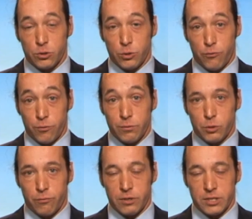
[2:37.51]
So
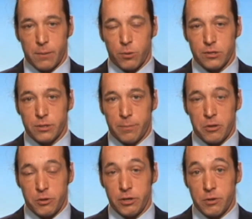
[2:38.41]
for example, there's
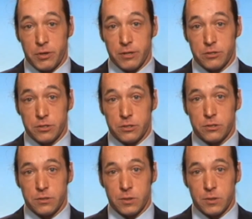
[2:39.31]
about 300,000